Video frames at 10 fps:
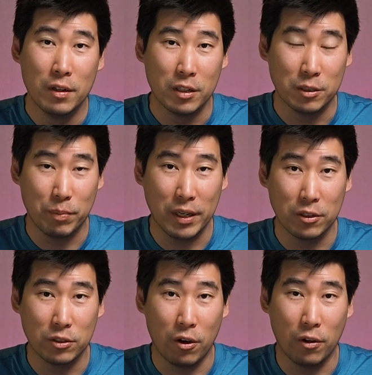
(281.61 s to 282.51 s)
the
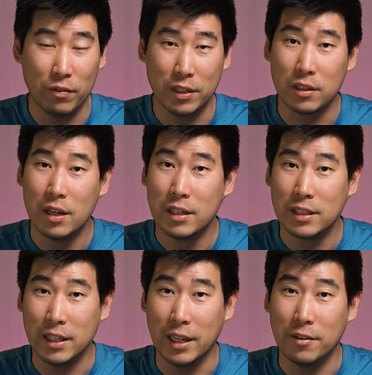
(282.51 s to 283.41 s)
speakers on this
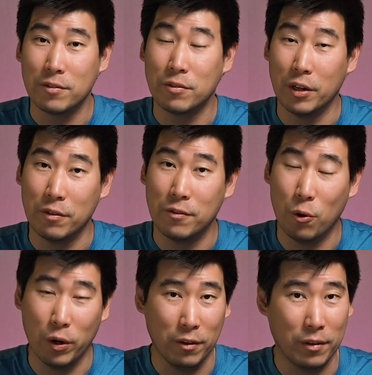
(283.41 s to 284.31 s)

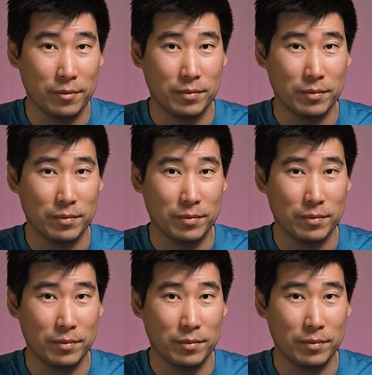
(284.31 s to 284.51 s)
C340.